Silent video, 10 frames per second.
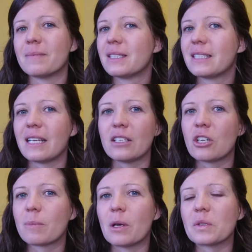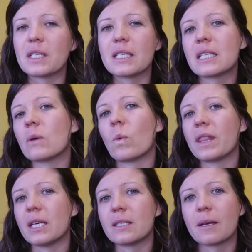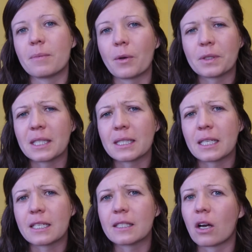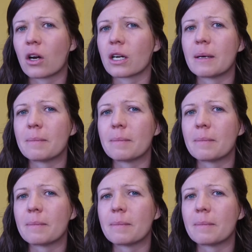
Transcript: Stage hypnosis and what this hypnosis is are